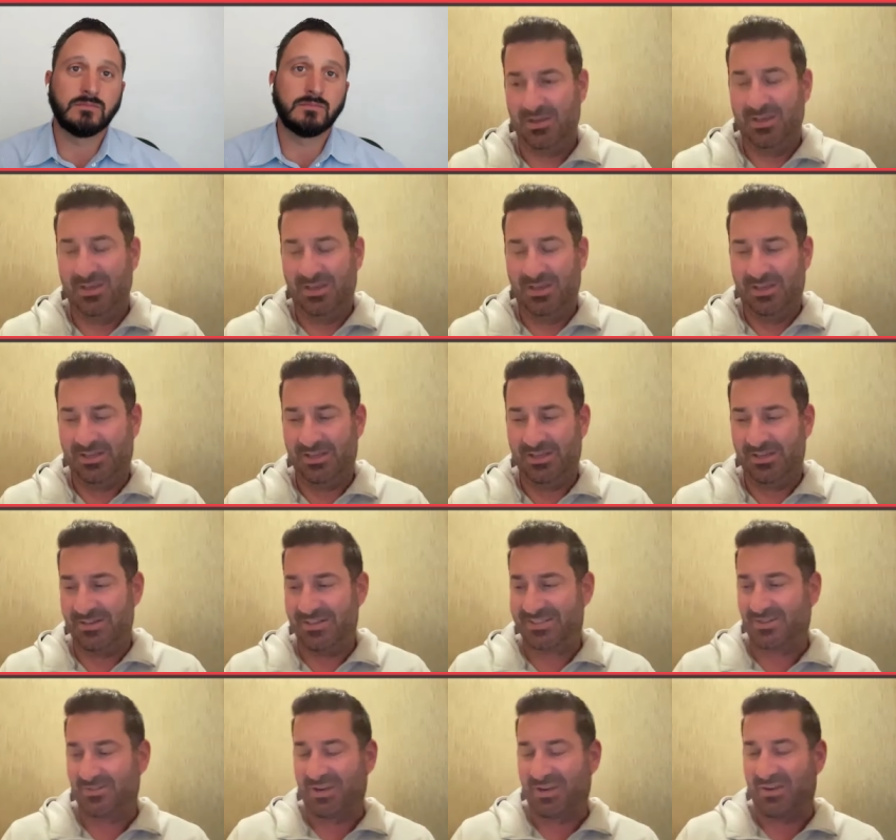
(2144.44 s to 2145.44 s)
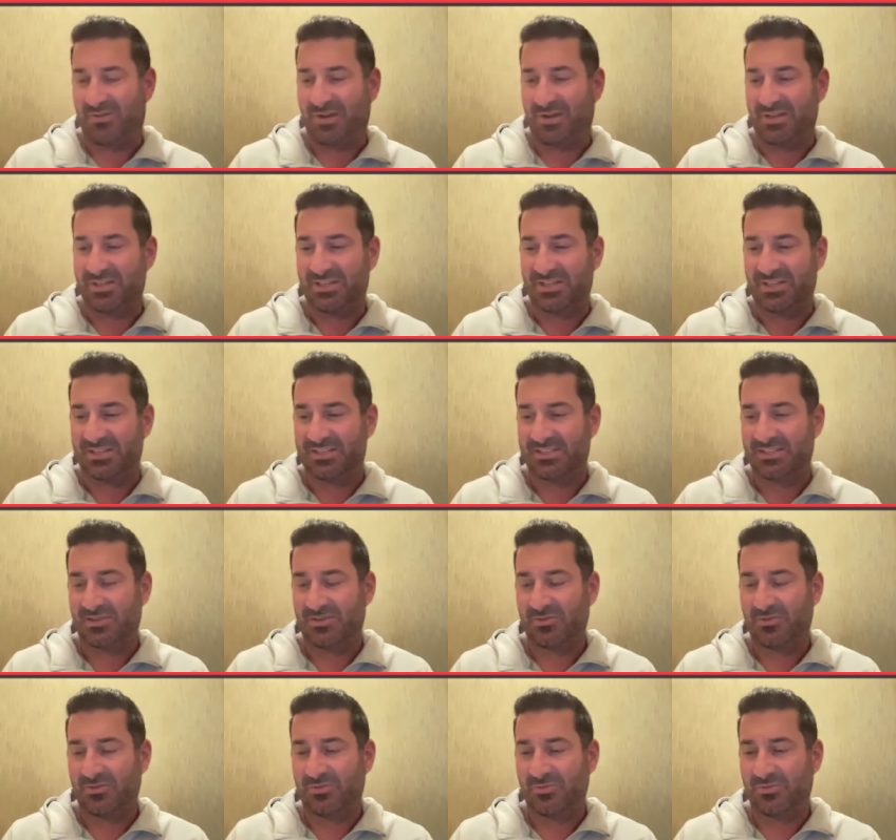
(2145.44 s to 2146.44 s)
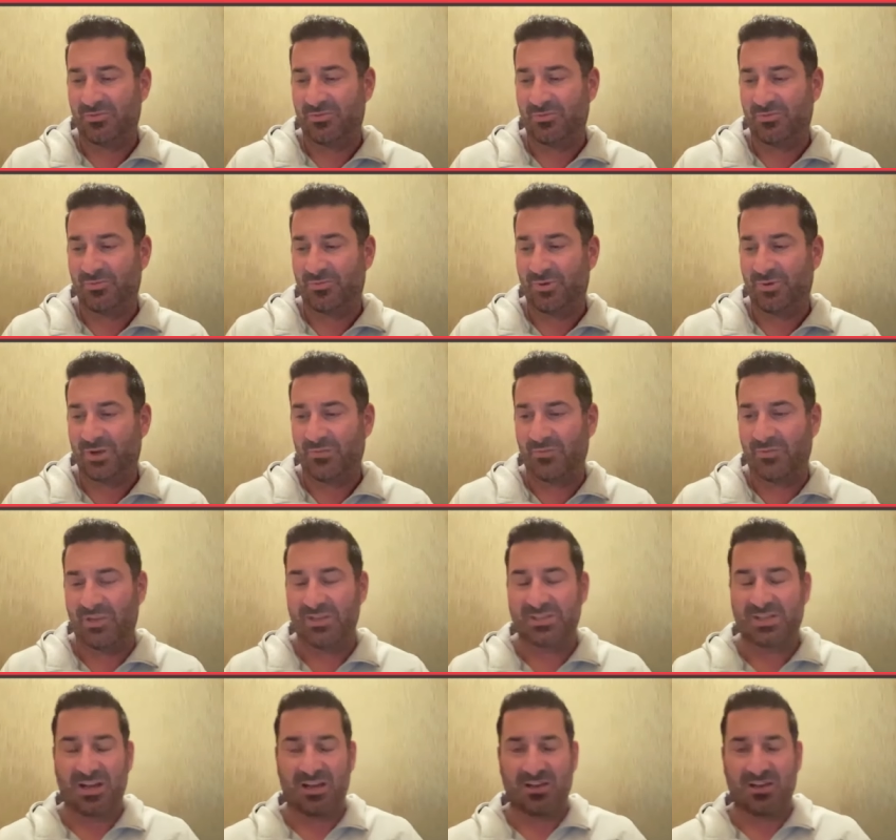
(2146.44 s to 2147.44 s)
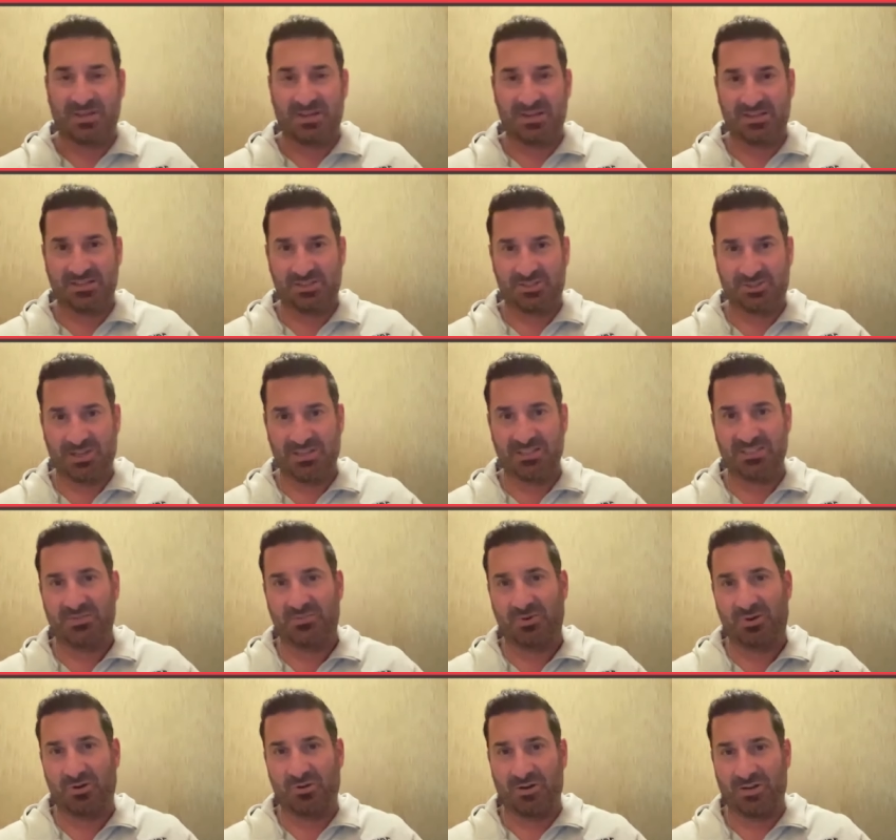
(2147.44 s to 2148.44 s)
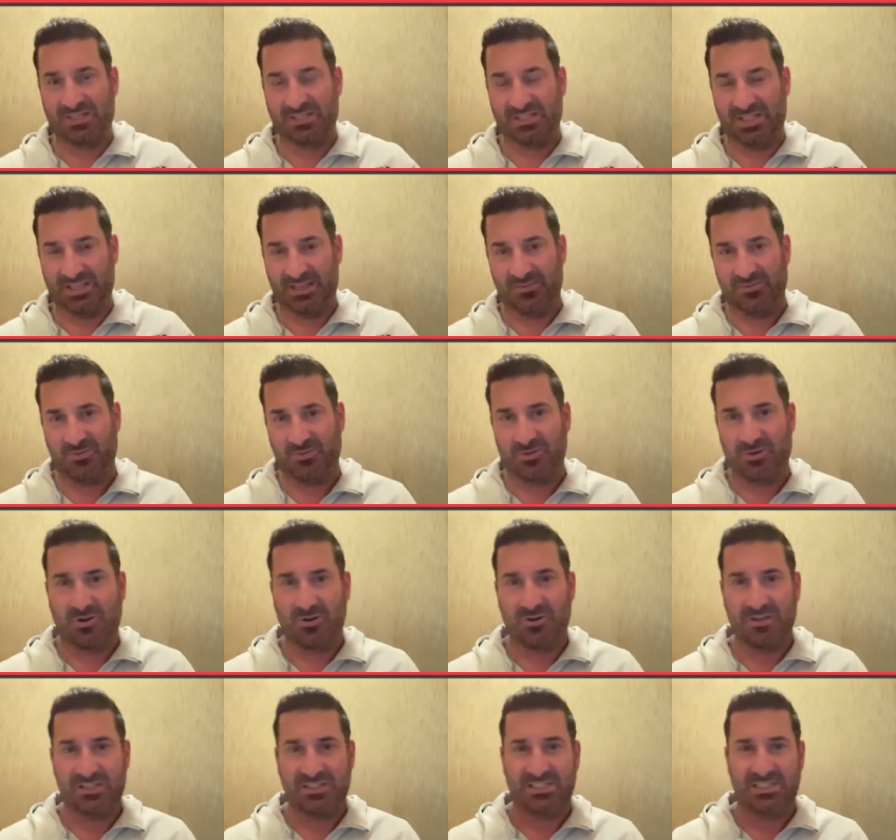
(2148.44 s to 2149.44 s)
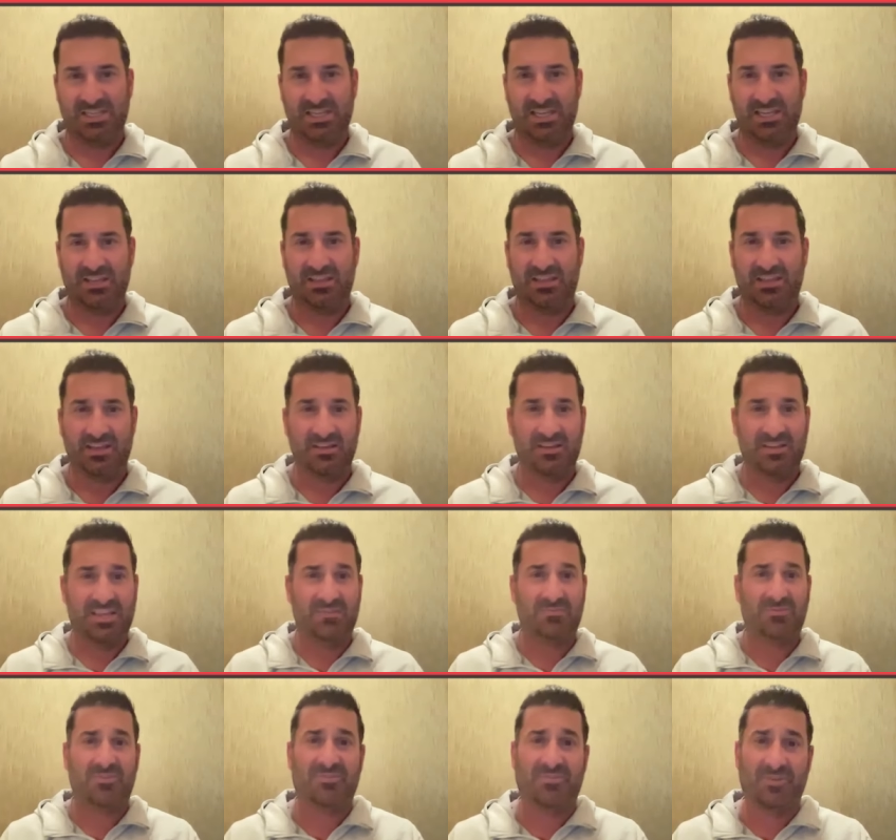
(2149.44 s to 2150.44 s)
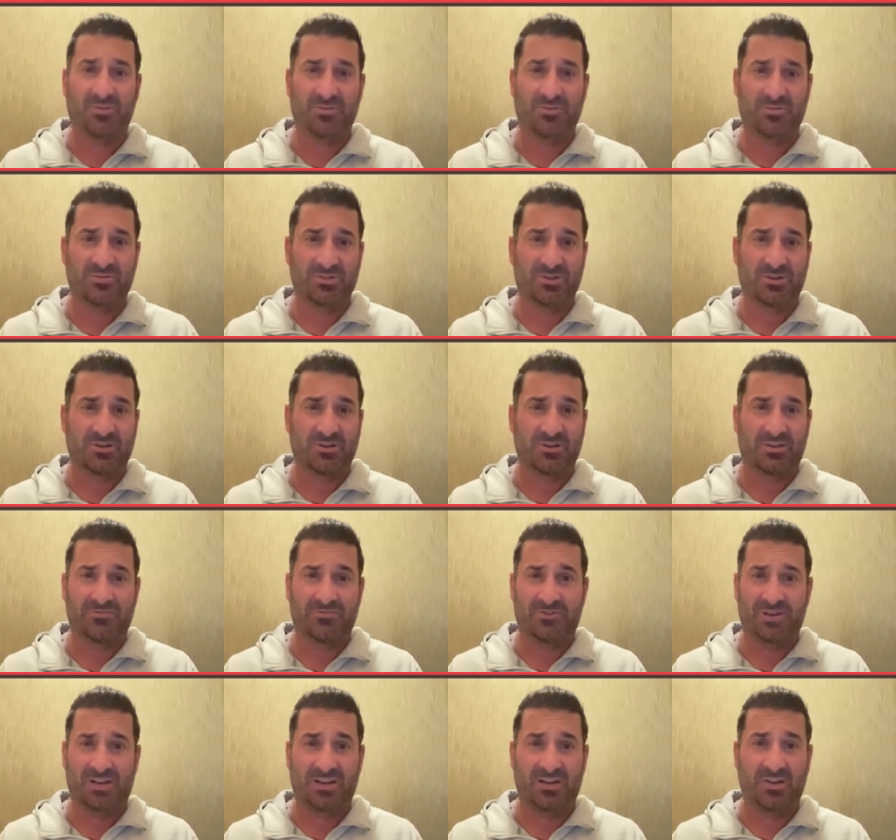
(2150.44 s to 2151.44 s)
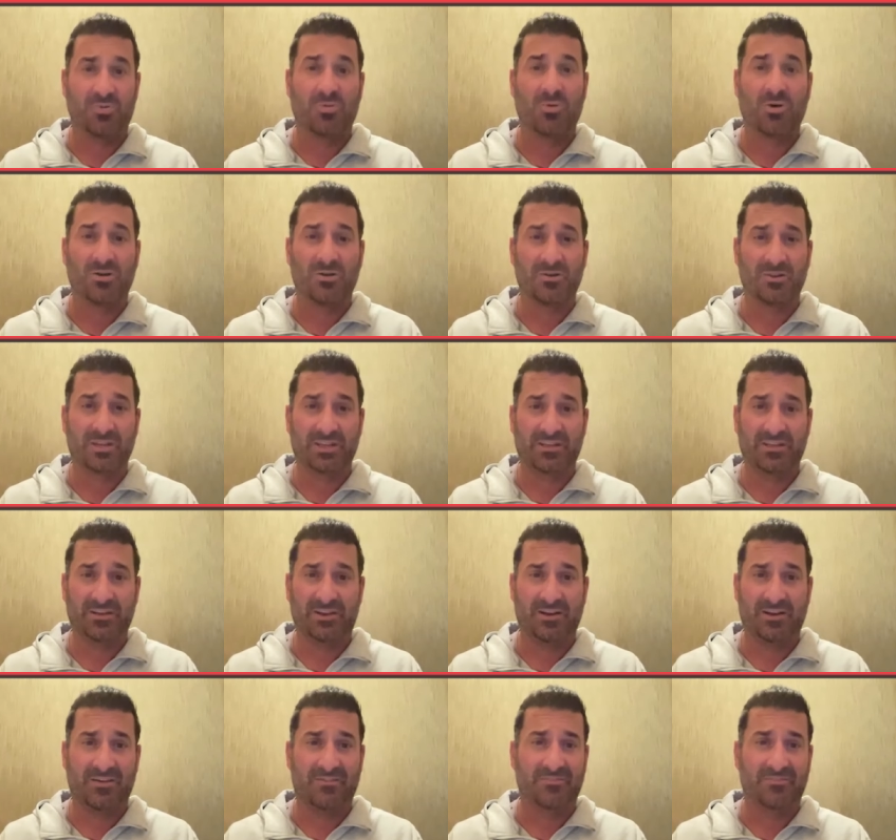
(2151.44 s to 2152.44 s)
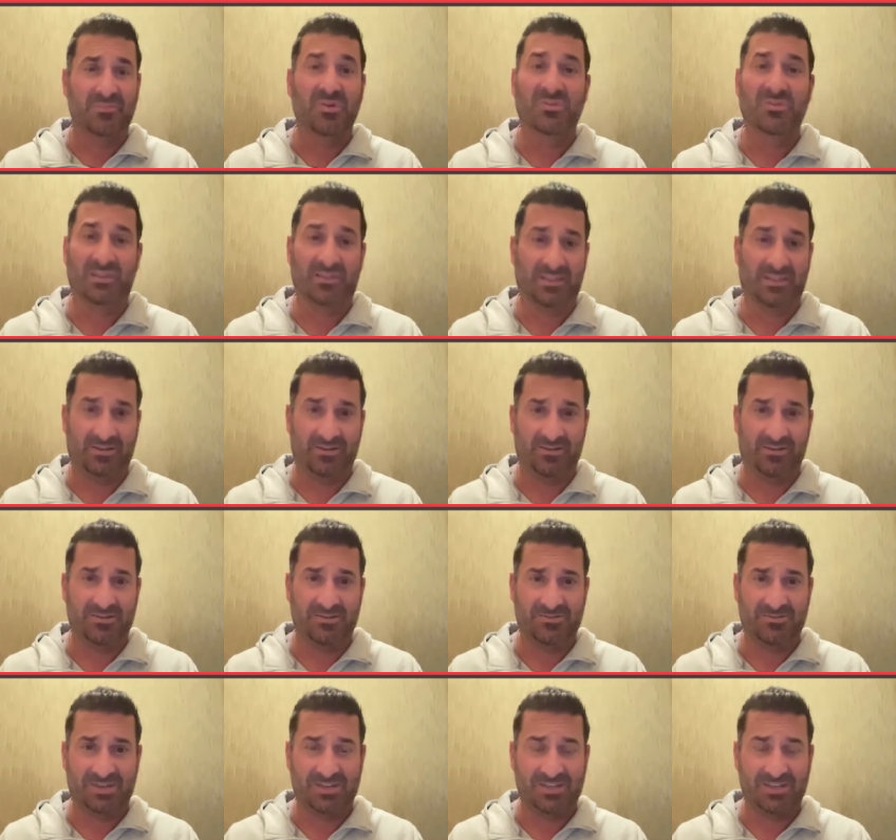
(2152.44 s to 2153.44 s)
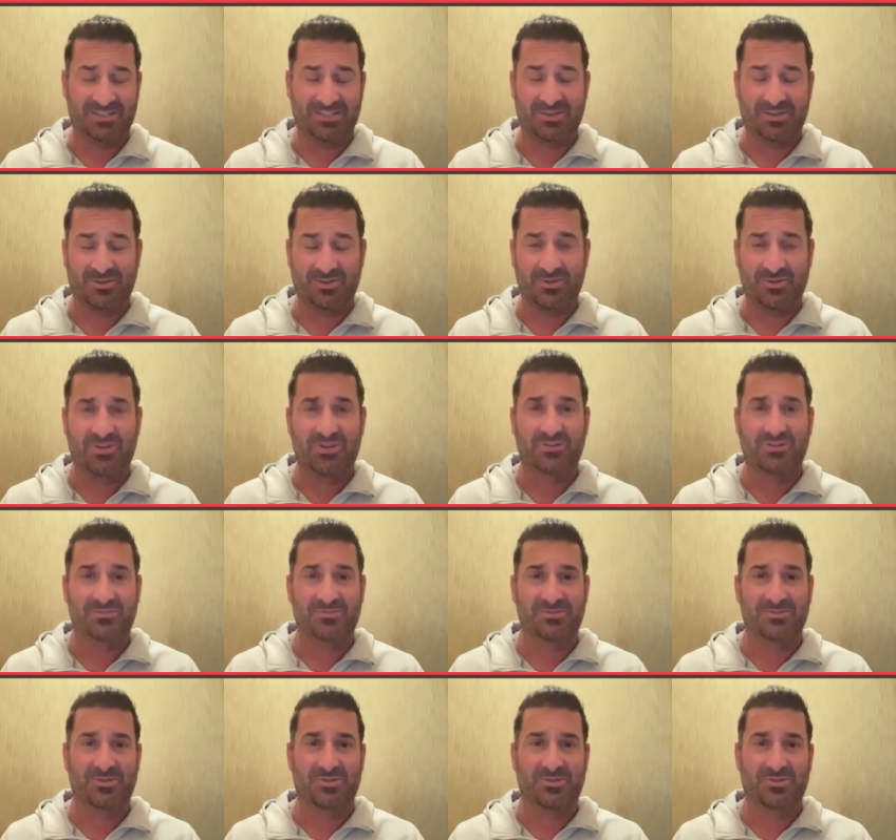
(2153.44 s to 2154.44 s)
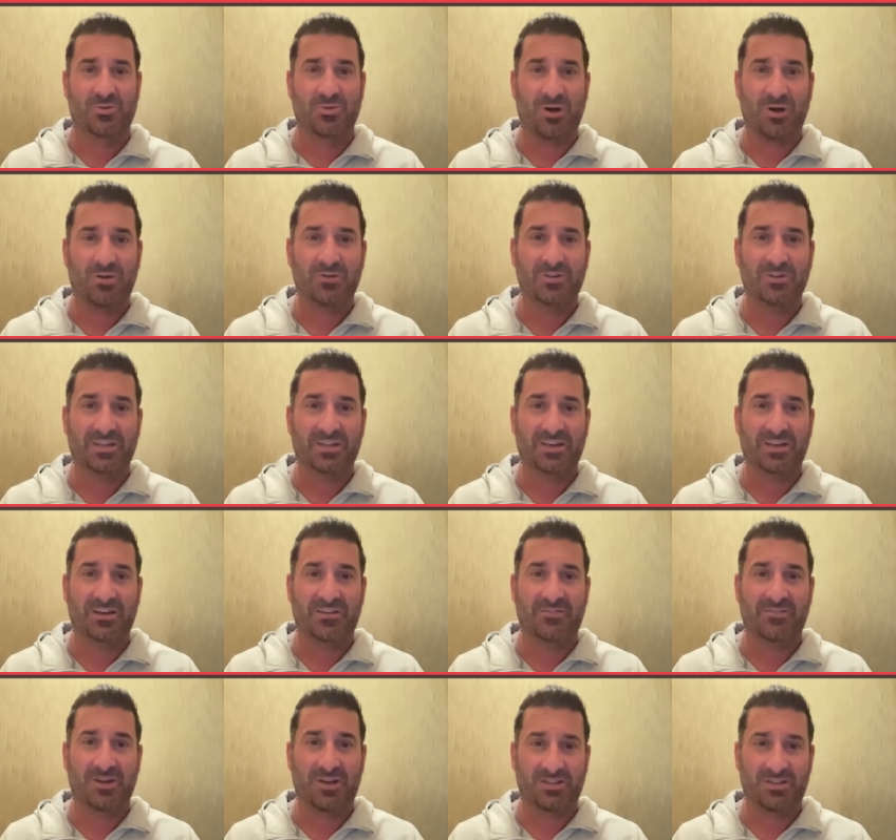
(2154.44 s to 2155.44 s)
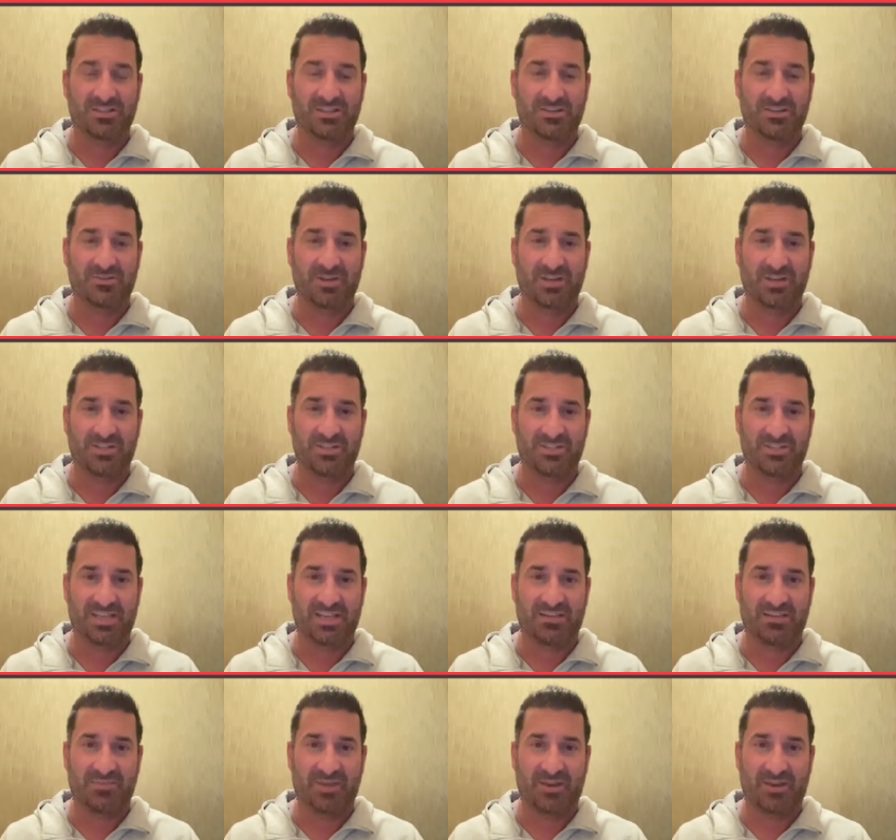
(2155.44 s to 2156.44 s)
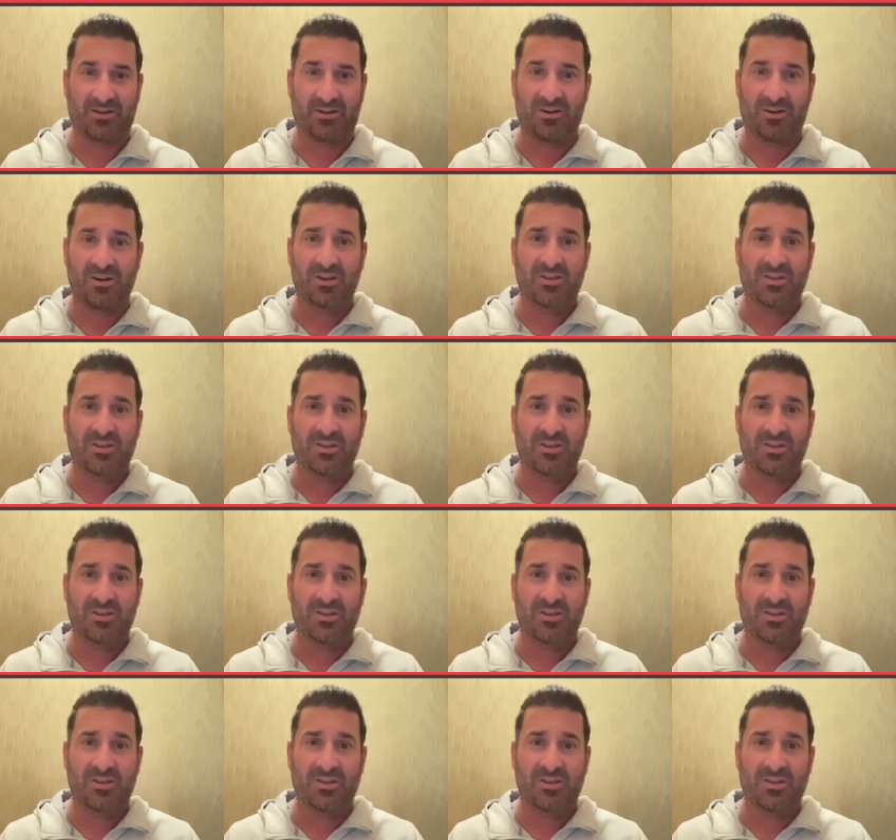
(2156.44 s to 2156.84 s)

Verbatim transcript: You know, it's a great question. And so what we can talk about is trends that we're already seeing. We're already seeing that camera phones are creating quality of movie theaters, right? So you can so the quality of content creation is getting better.